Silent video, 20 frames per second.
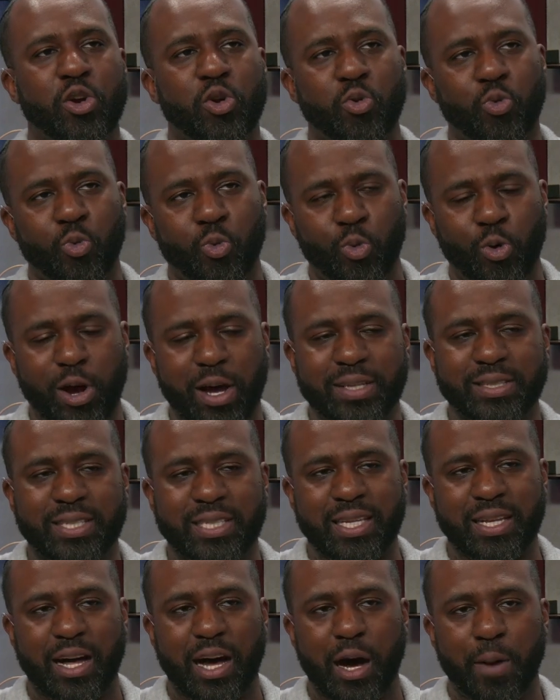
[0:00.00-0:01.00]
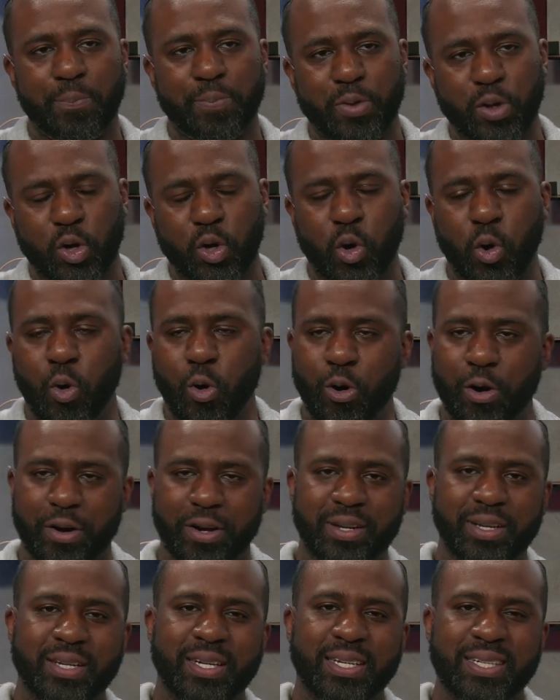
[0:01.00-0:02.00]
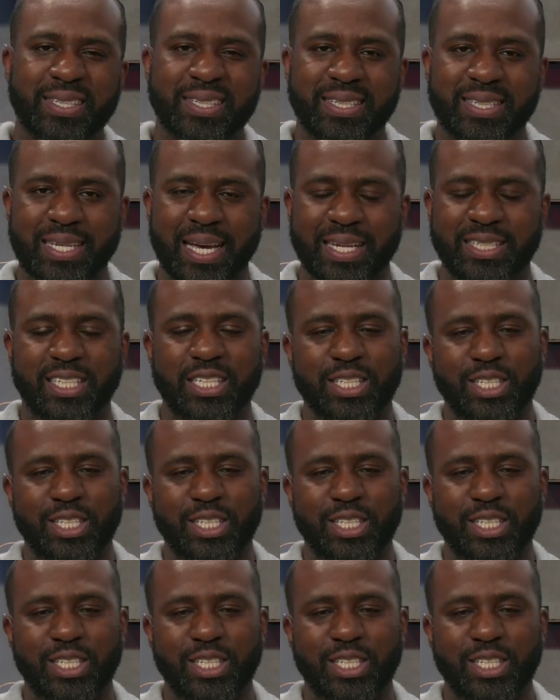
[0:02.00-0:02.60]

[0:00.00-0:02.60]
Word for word: runs it up the court, gets